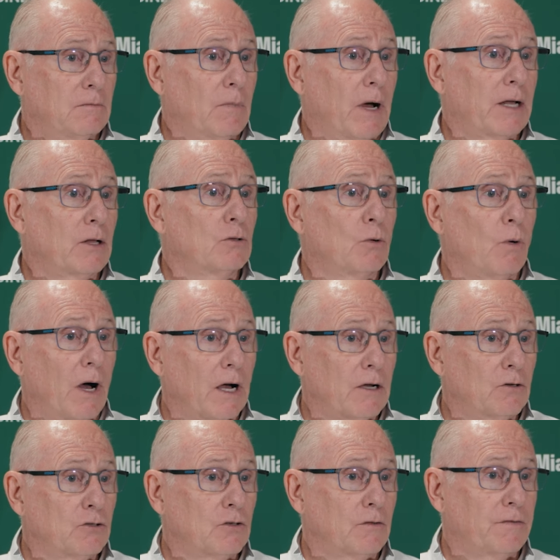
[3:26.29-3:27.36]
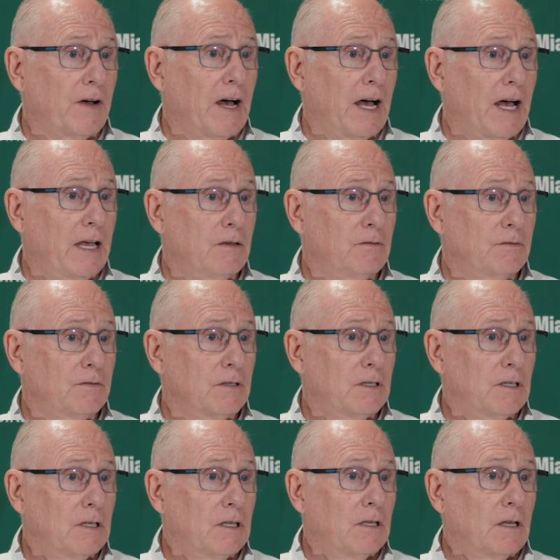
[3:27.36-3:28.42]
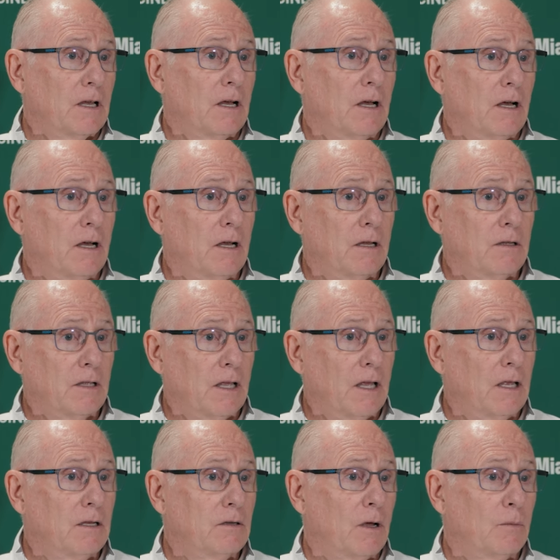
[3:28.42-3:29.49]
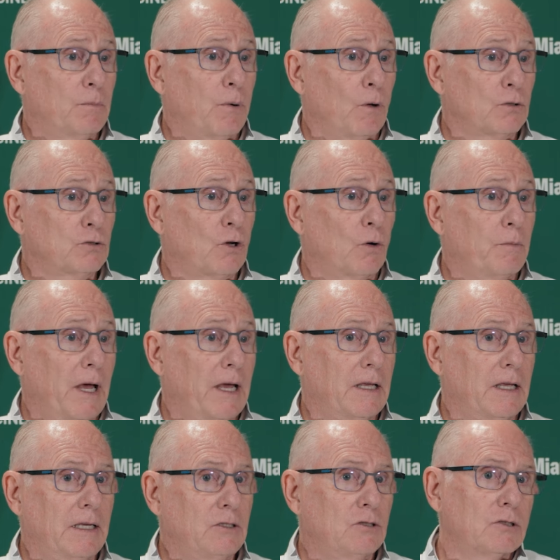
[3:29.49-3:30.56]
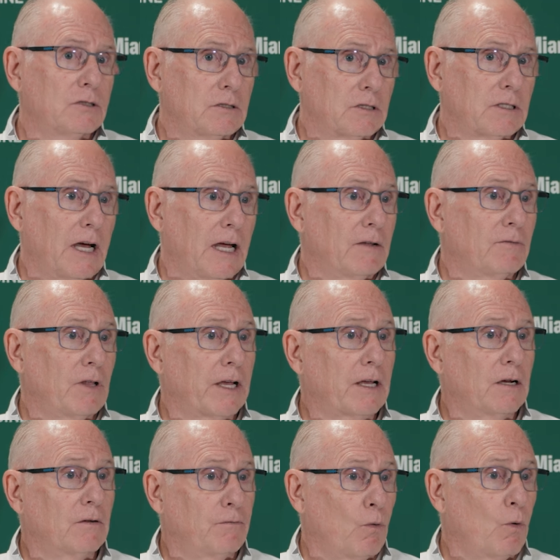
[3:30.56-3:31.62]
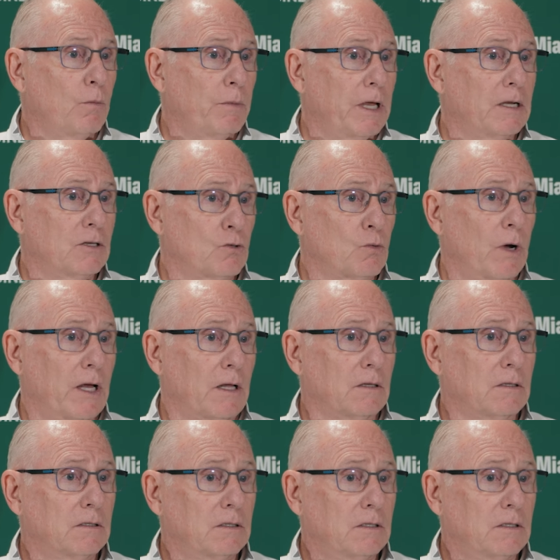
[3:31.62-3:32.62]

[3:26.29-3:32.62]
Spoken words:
Michael Nwoko's a five. And Paul Jobe, he's kind of like a four-man as well.